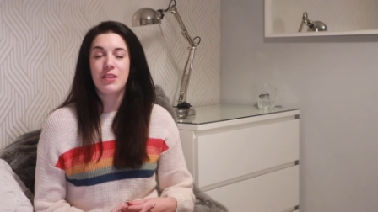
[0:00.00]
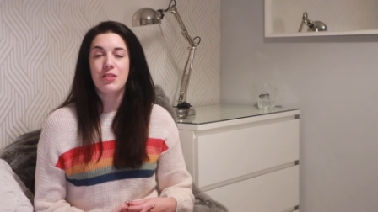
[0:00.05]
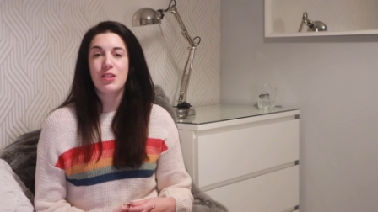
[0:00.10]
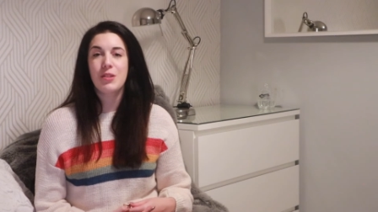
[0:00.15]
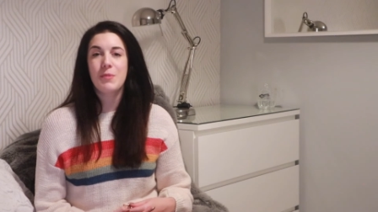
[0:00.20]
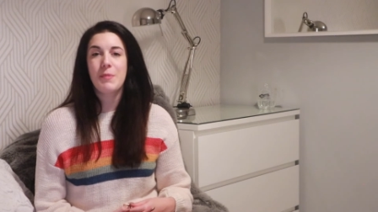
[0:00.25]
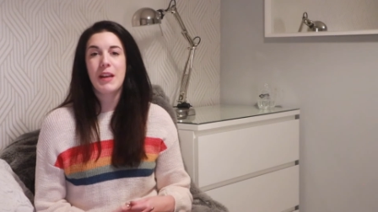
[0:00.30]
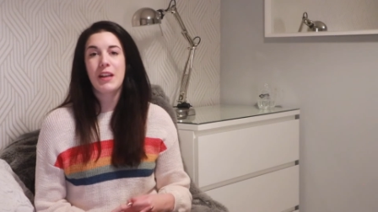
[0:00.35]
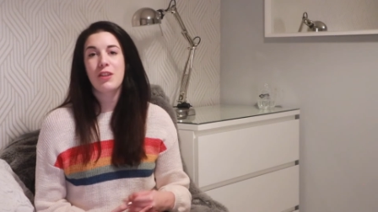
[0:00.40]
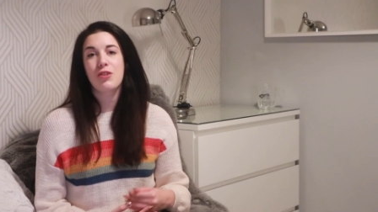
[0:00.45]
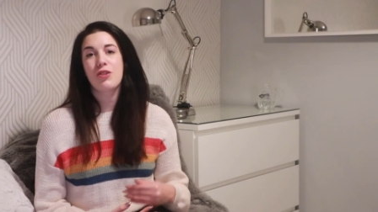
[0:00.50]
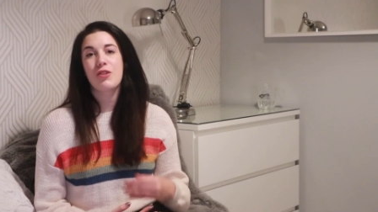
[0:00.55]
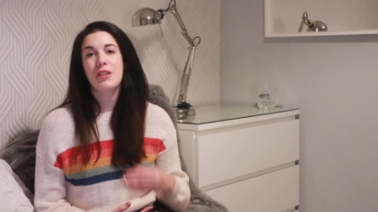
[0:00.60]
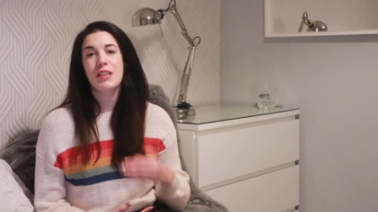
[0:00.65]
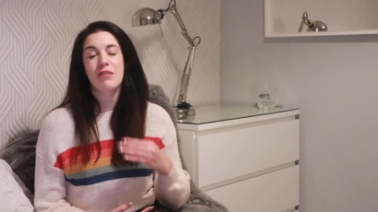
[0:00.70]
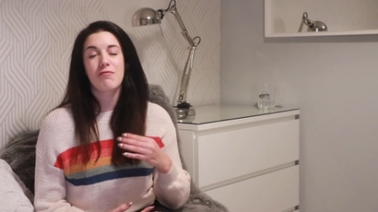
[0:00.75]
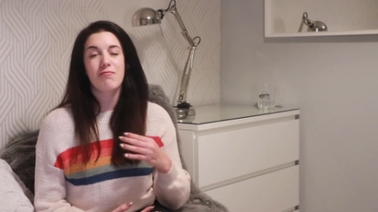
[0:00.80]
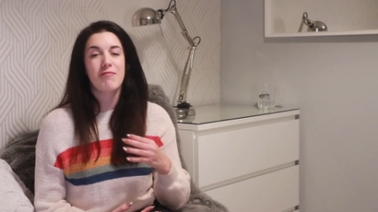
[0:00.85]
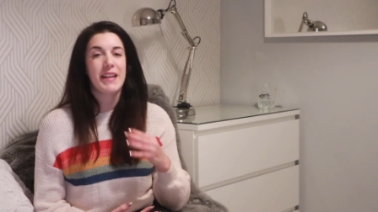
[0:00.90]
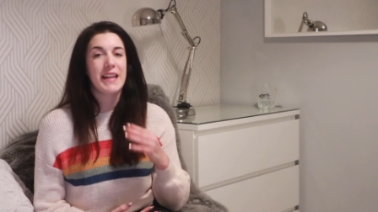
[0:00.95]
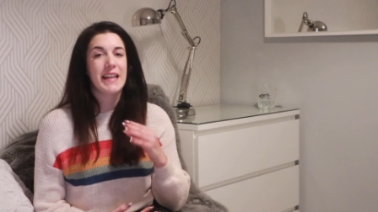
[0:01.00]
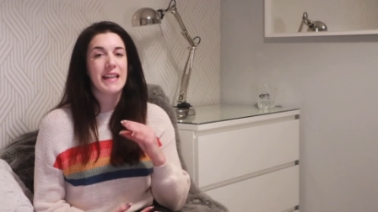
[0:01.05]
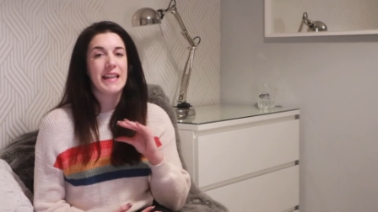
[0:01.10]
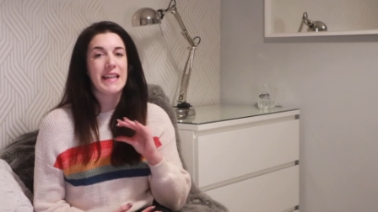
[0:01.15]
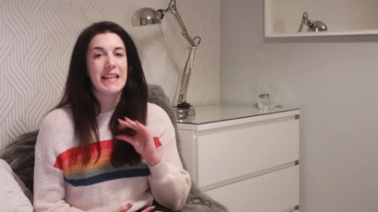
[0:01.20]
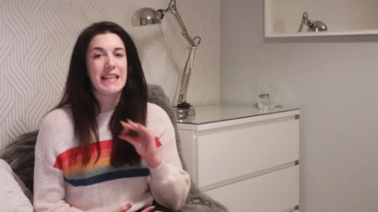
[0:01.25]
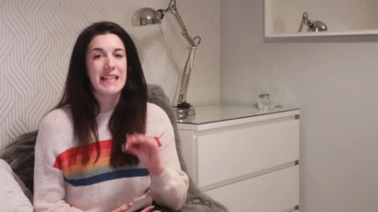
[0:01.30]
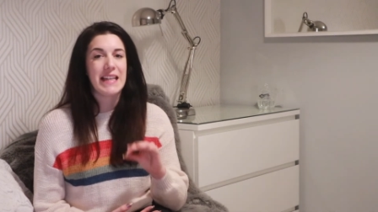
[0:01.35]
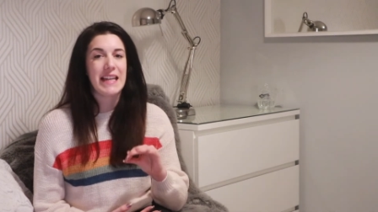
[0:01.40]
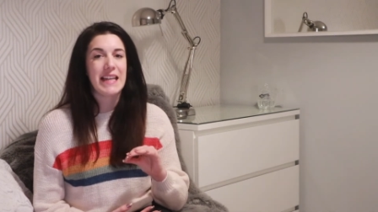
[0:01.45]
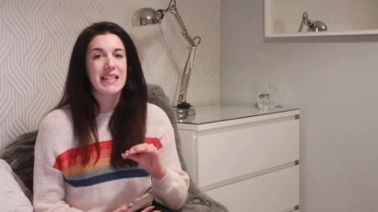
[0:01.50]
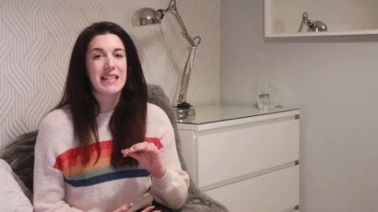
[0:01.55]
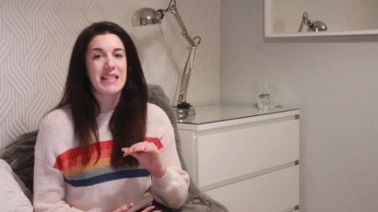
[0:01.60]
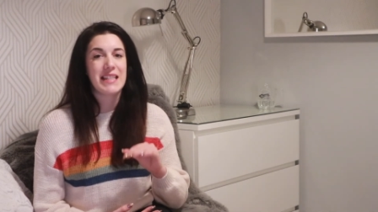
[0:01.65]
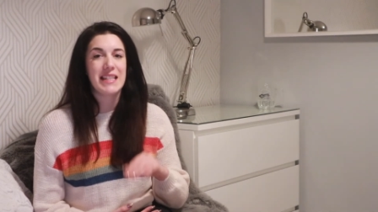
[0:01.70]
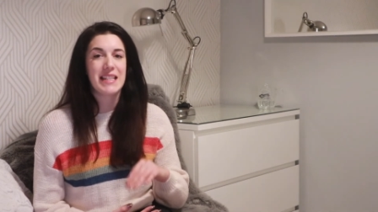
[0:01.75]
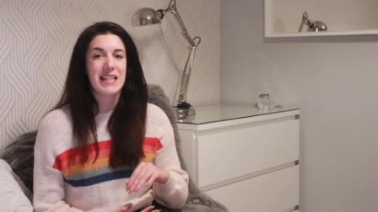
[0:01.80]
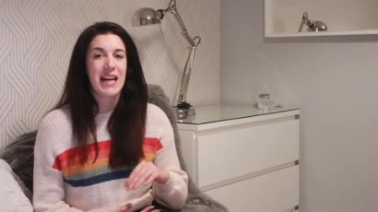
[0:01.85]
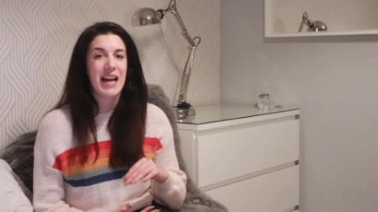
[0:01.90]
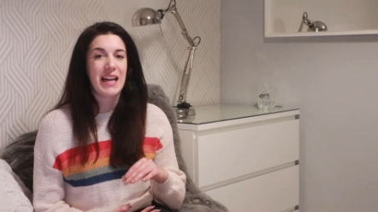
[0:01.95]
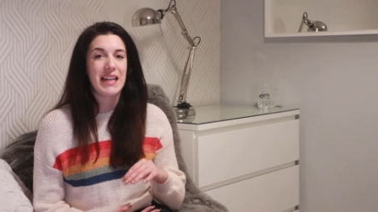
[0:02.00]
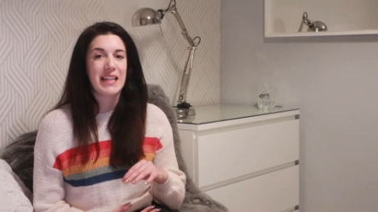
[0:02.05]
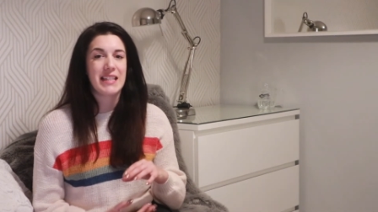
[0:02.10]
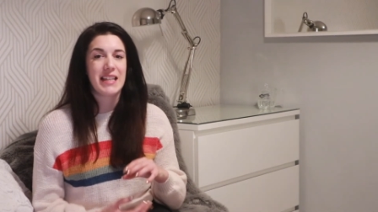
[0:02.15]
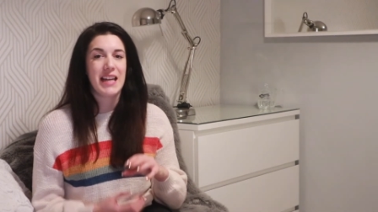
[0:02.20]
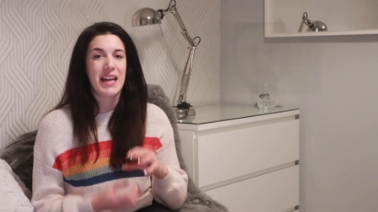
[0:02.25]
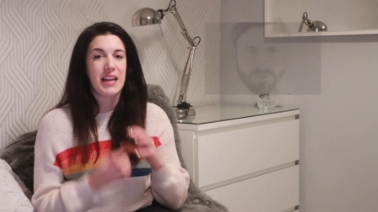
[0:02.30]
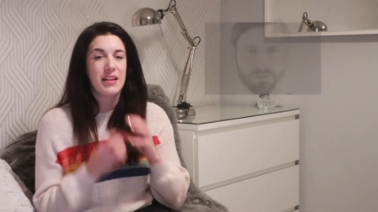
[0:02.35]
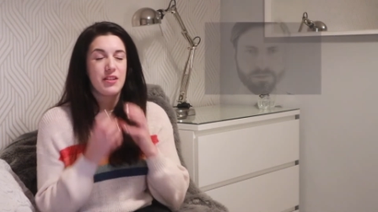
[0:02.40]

Just make sure it's really neat and tidy.